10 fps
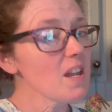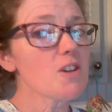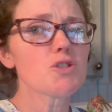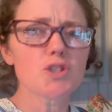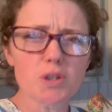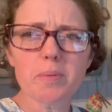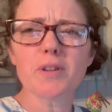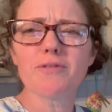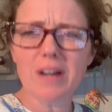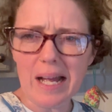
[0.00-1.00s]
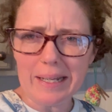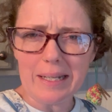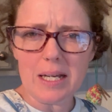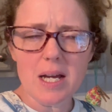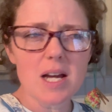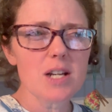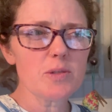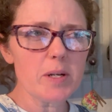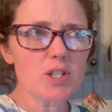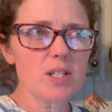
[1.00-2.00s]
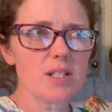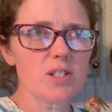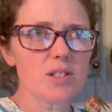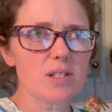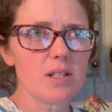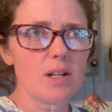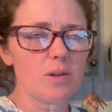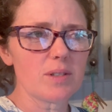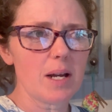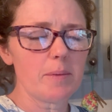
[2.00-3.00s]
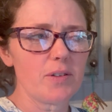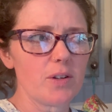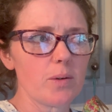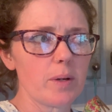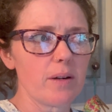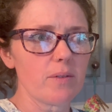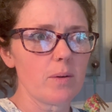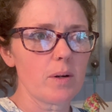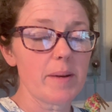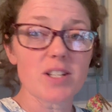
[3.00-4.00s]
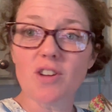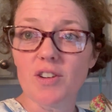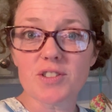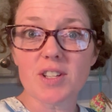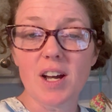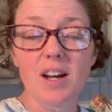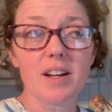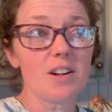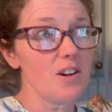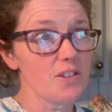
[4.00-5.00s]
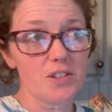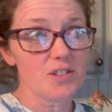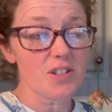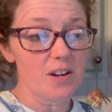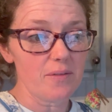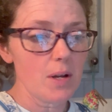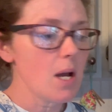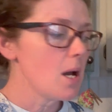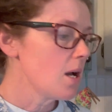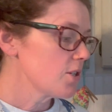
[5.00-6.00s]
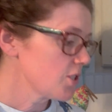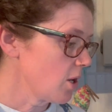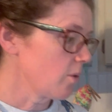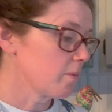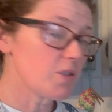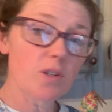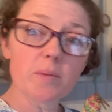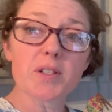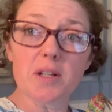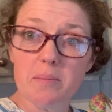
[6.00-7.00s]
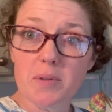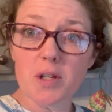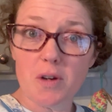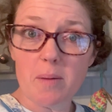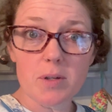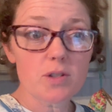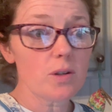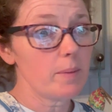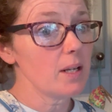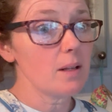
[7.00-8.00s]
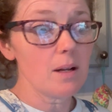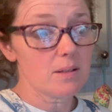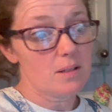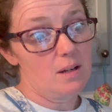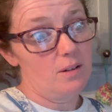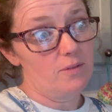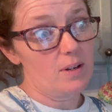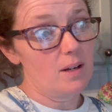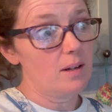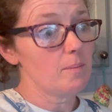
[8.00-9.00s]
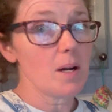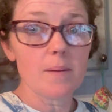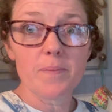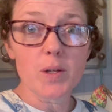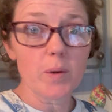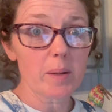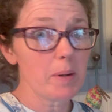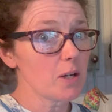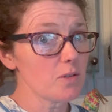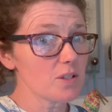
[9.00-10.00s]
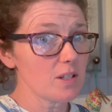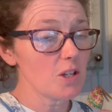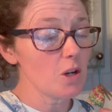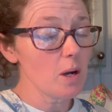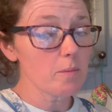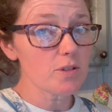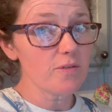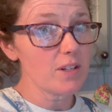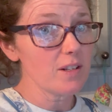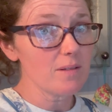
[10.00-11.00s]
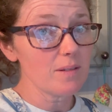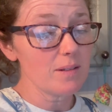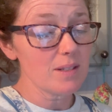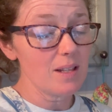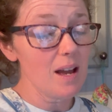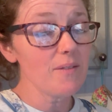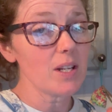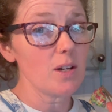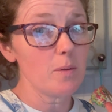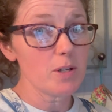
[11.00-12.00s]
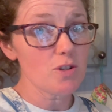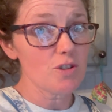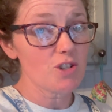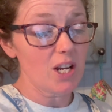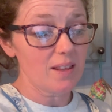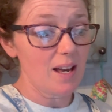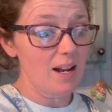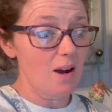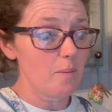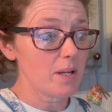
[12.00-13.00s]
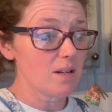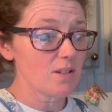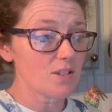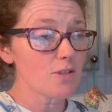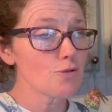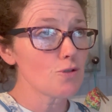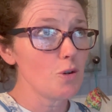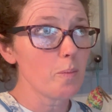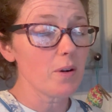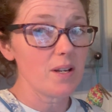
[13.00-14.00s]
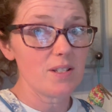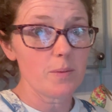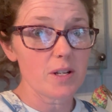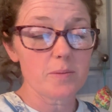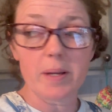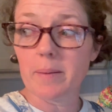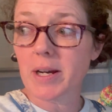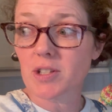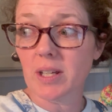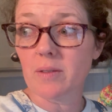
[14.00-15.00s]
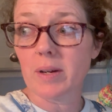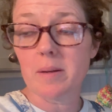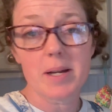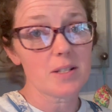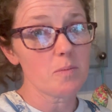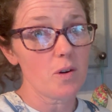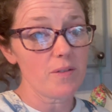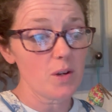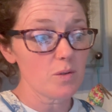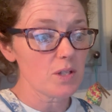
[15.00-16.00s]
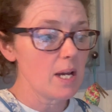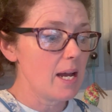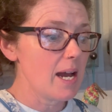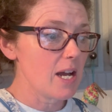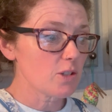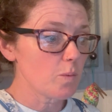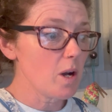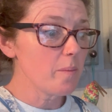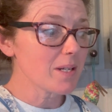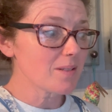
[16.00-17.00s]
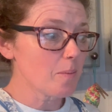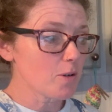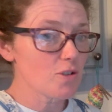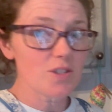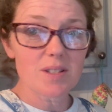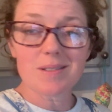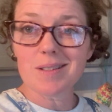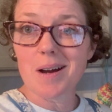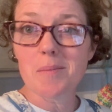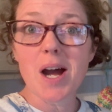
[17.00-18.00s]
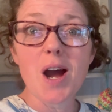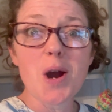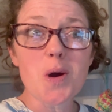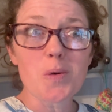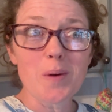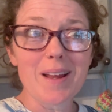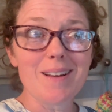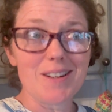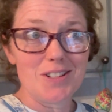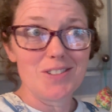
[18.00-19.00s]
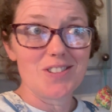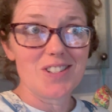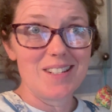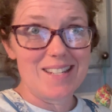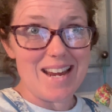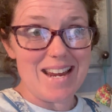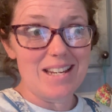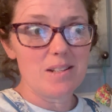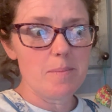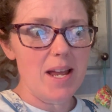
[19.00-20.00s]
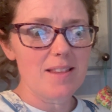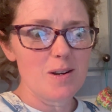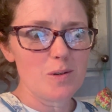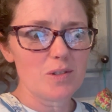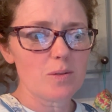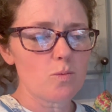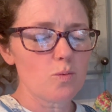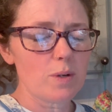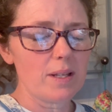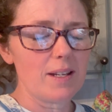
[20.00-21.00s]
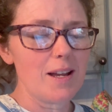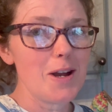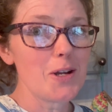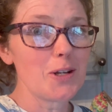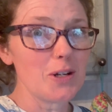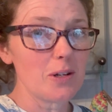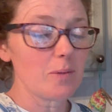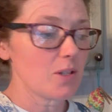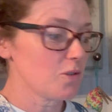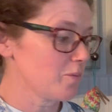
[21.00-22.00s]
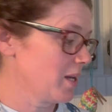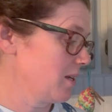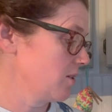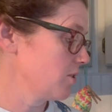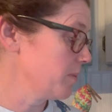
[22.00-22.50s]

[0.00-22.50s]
Super fun, especially this, time of year whenever I want to make salsa and all the good stuff. So I'm still good with cucumbers. So I'm eating lots of quick pickles and the cucumbers. If you didn't see that video, be sure to check that out because super easy recipe. I'm actually getting ready to make some more of those as well because I purchased some red onions today to make those. Really good with those red onions.